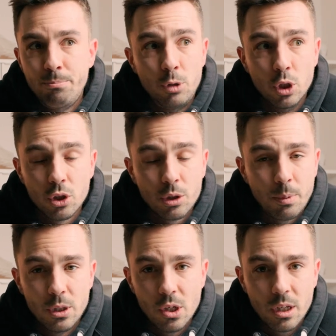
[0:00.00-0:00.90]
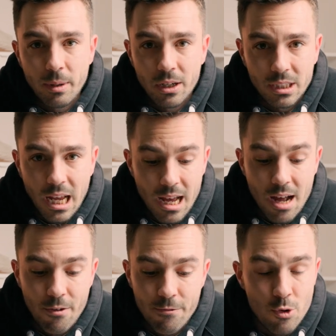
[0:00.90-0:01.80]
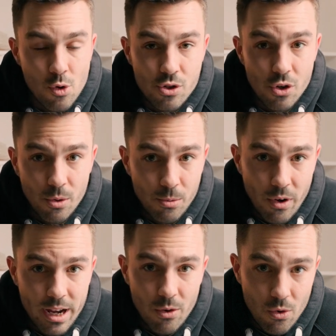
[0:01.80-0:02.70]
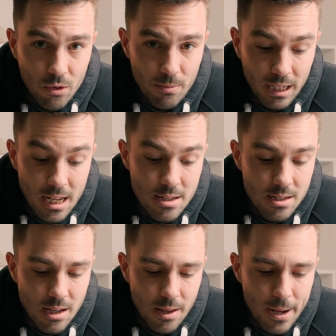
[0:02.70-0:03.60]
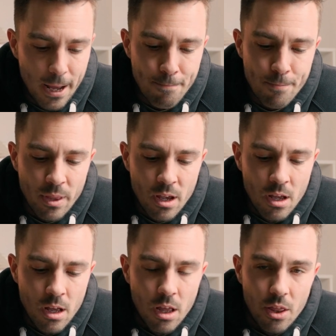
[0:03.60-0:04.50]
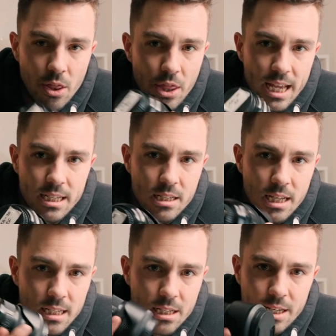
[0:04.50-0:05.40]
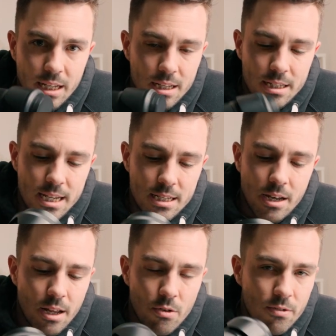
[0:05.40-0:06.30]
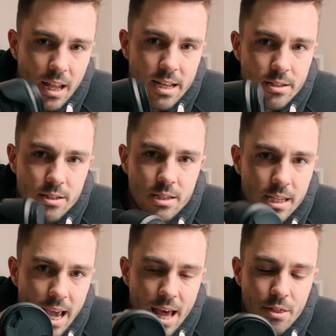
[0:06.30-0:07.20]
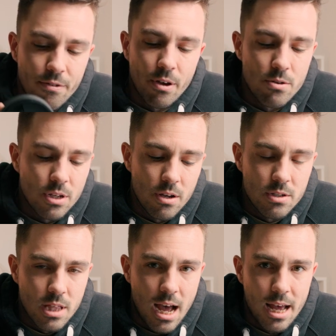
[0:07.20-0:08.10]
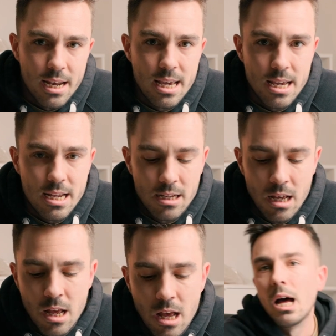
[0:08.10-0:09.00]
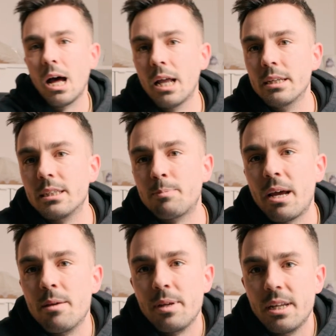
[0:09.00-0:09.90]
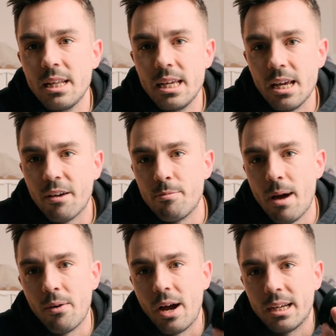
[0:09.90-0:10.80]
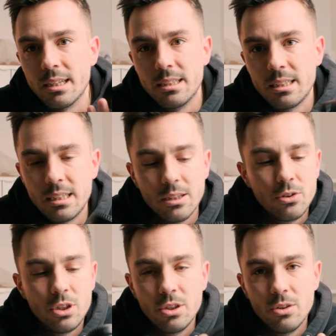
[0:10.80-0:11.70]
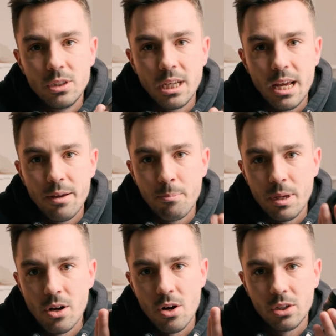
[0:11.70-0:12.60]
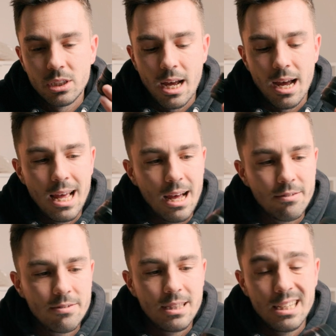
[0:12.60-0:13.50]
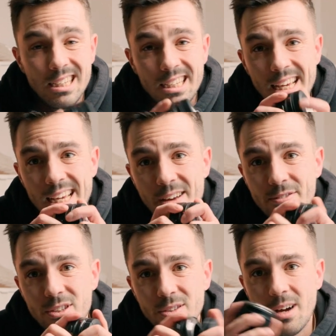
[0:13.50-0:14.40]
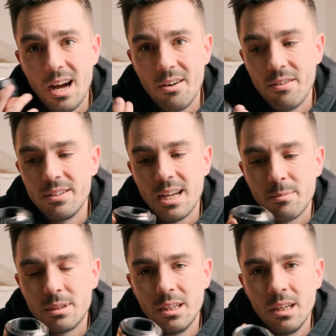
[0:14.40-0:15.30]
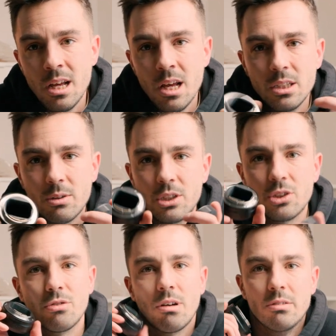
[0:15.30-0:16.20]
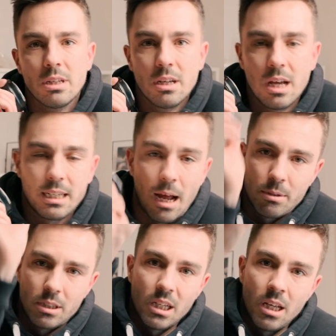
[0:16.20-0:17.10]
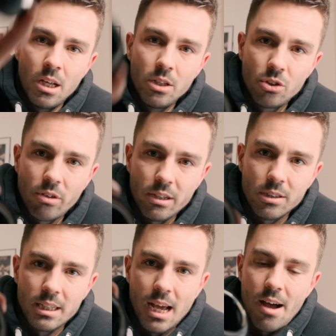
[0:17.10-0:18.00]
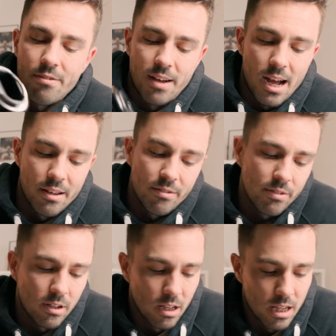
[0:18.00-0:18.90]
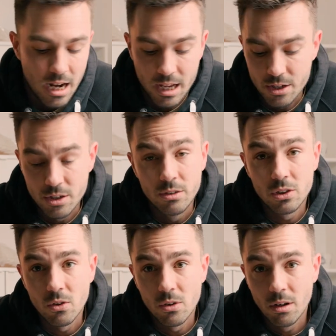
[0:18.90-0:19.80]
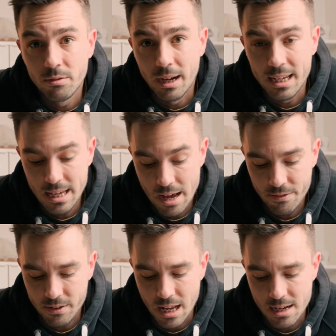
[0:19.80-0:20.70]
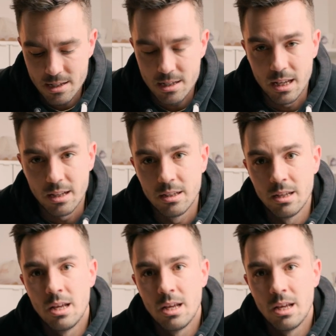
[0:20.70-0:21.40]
just purely because I can't afford to upgrade all of my lenses at the minute. This is still a decent enough lens to get the photos that I need, and despite it being an EF mount, I can still use it because I have the EF to RF adapter. So I just throw the adapter straight onto the R5 and then I can use all of my EF glass still,